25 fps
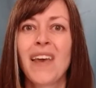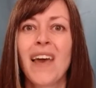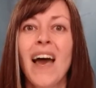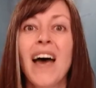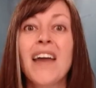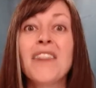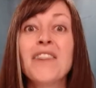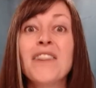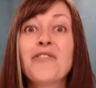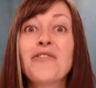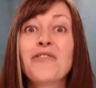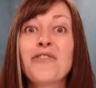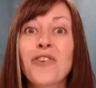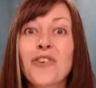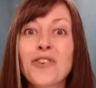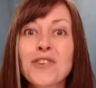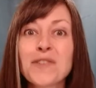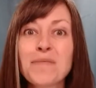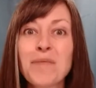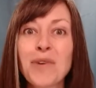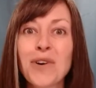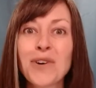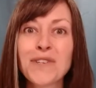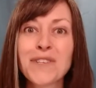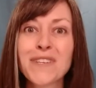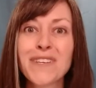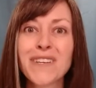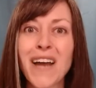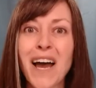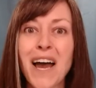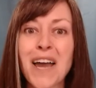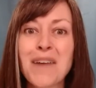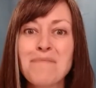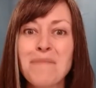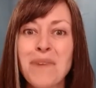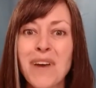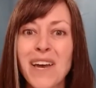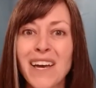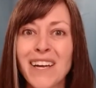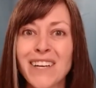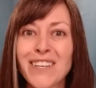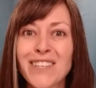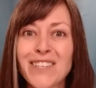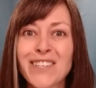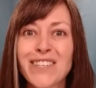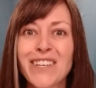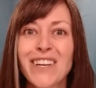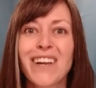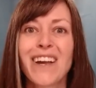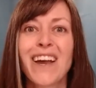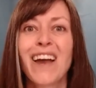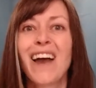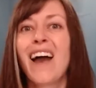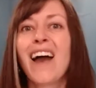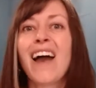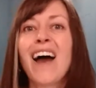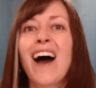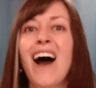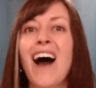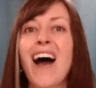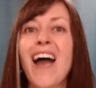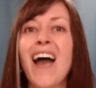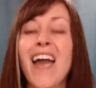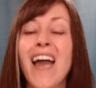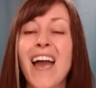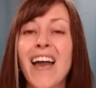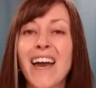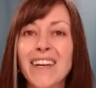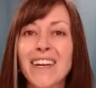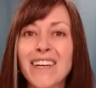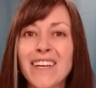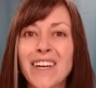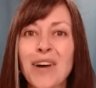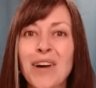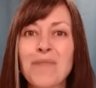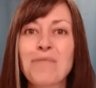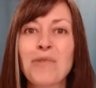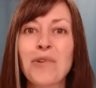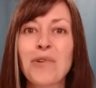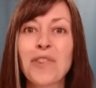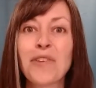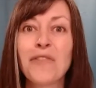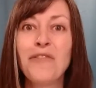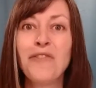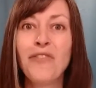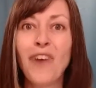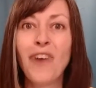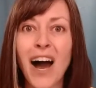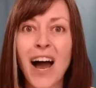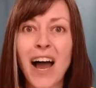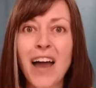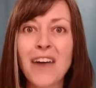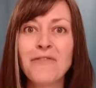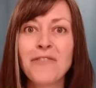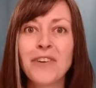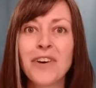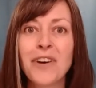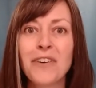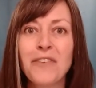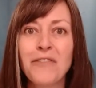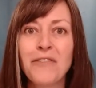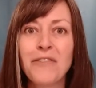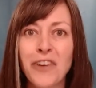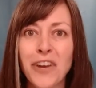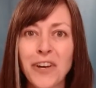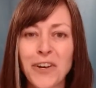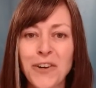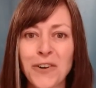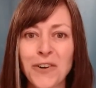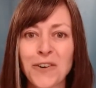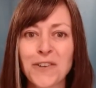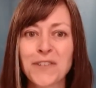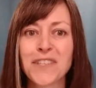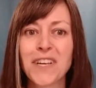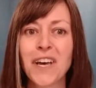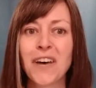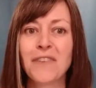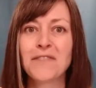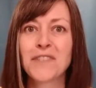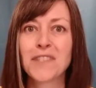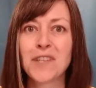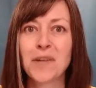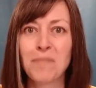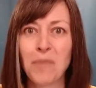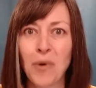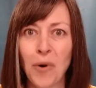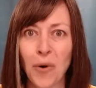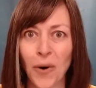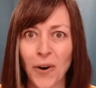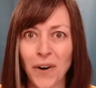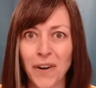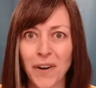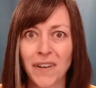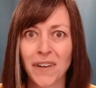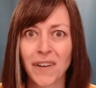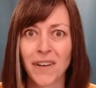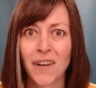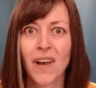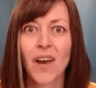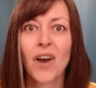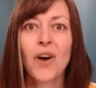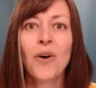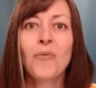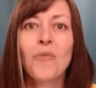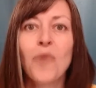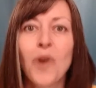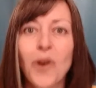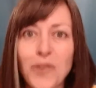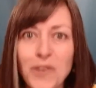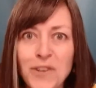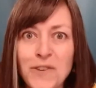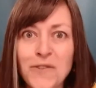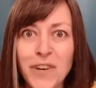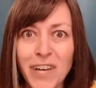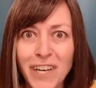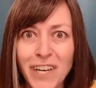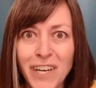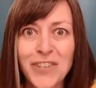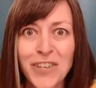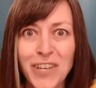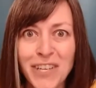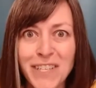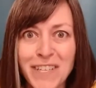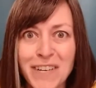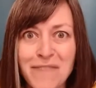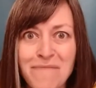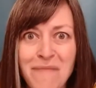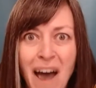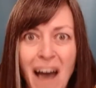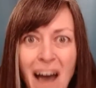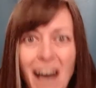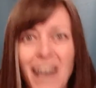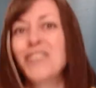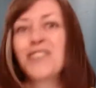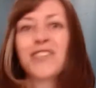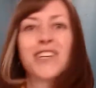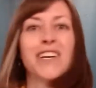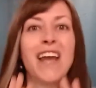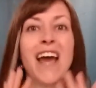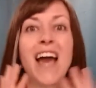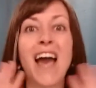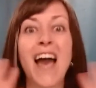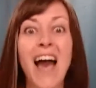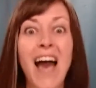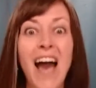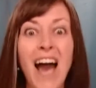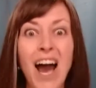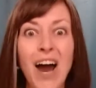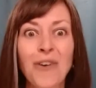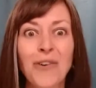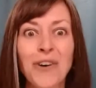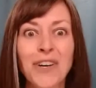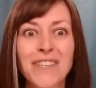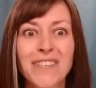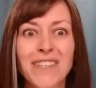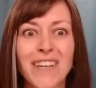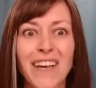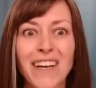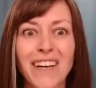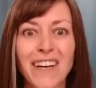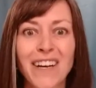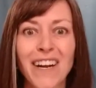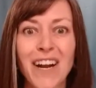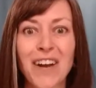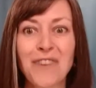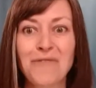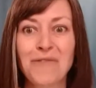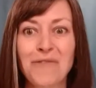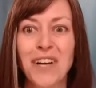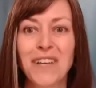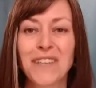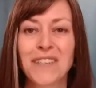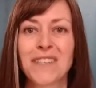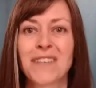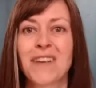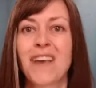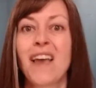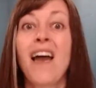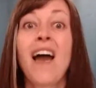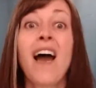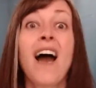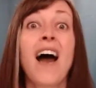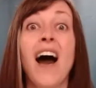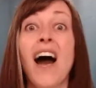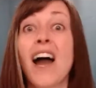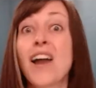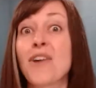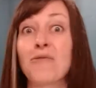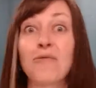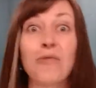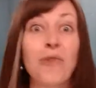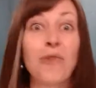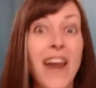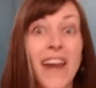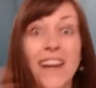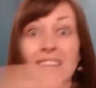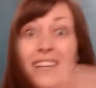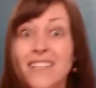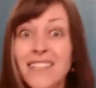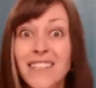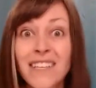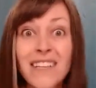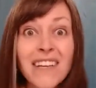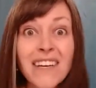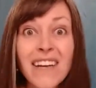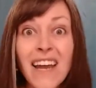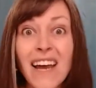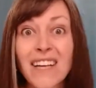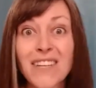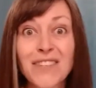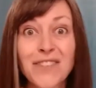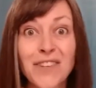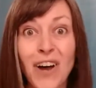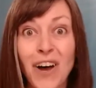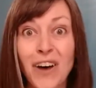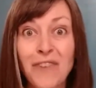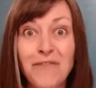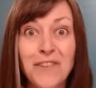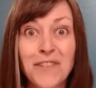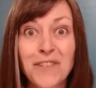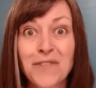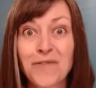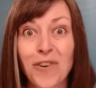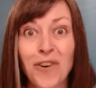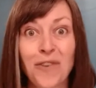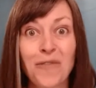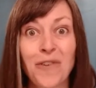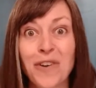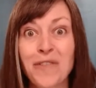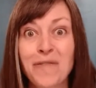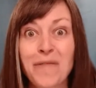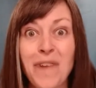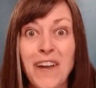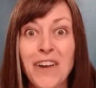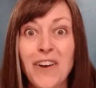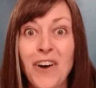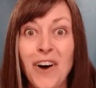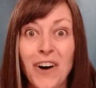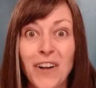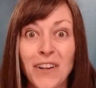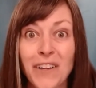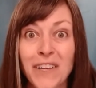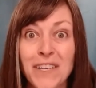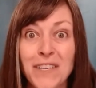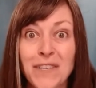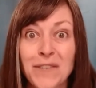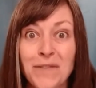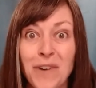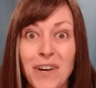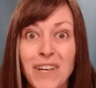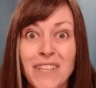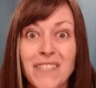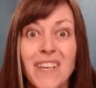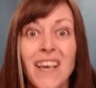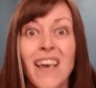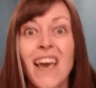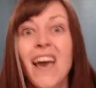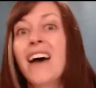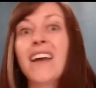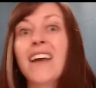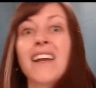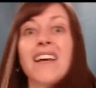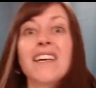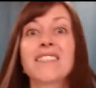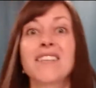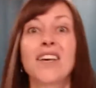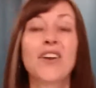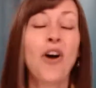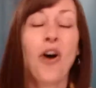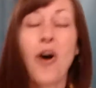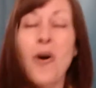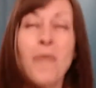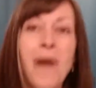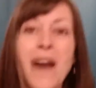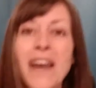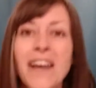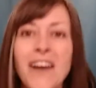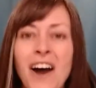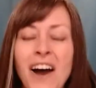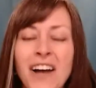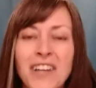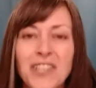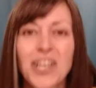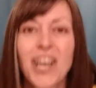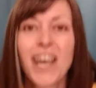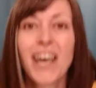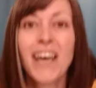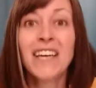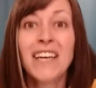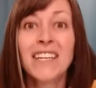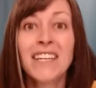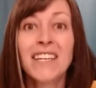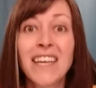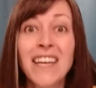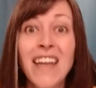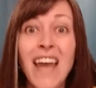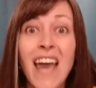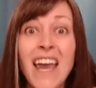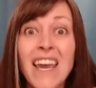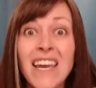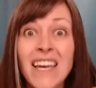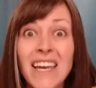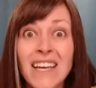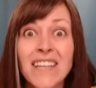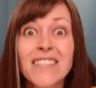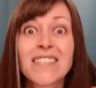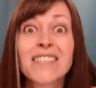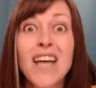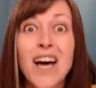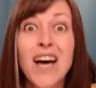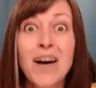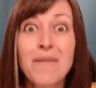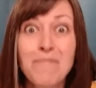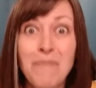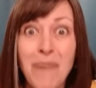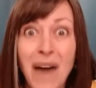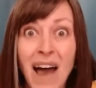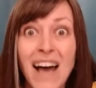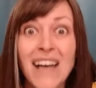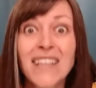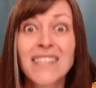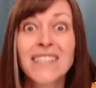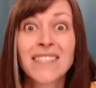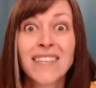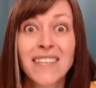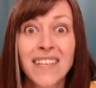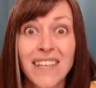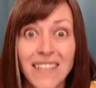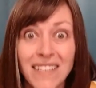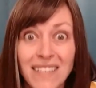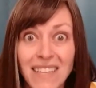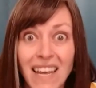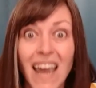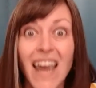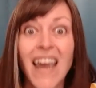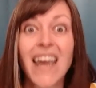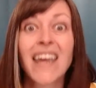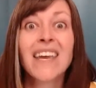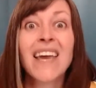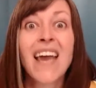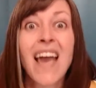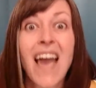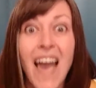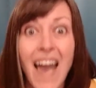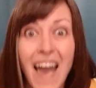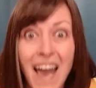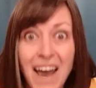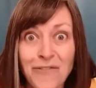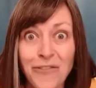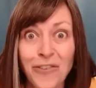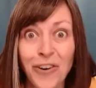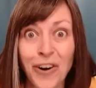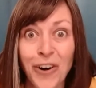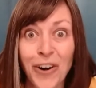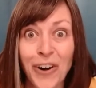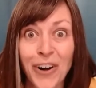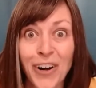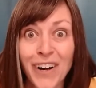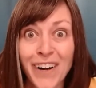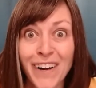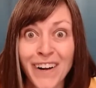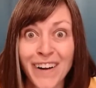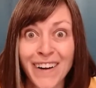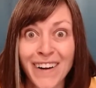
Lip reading: And the first person I pitched, I ended up with 5 figures of support. Well, you can just imagine how excited I was. I ran into the next office where one of my colleagues was, and I said, "Oh my gosh, today is the best day ever."